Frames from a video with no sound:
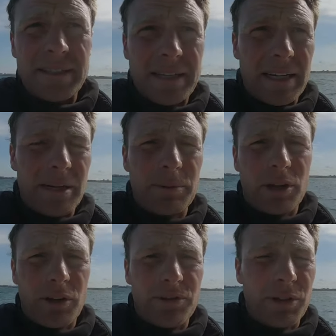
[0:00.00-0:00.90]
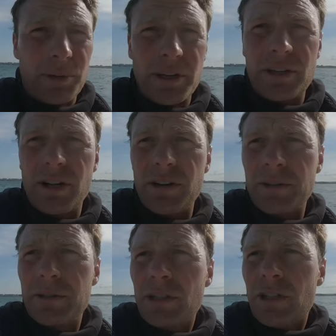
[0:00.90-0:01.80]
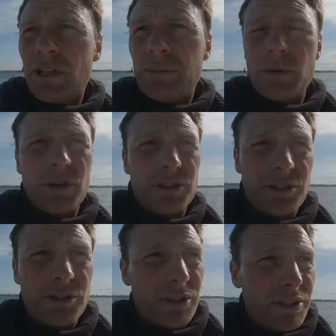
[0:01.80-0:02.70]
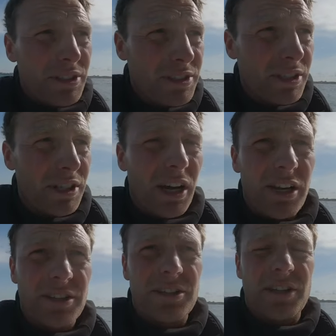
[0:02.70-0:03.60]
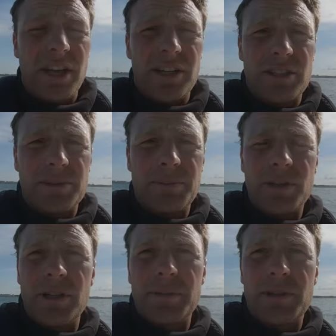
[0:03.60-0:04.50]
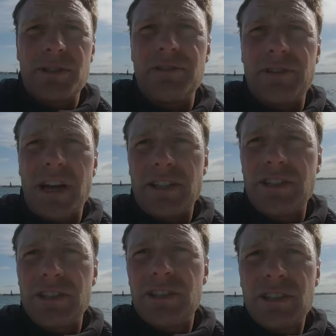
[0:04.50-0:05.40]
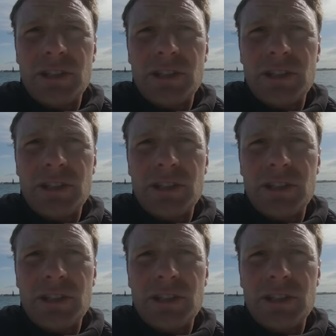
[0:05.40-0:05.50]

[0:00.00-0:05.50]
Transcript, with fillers: uh, with hopefully the wind going more into the northeast tonight and then it's pretty much a fetch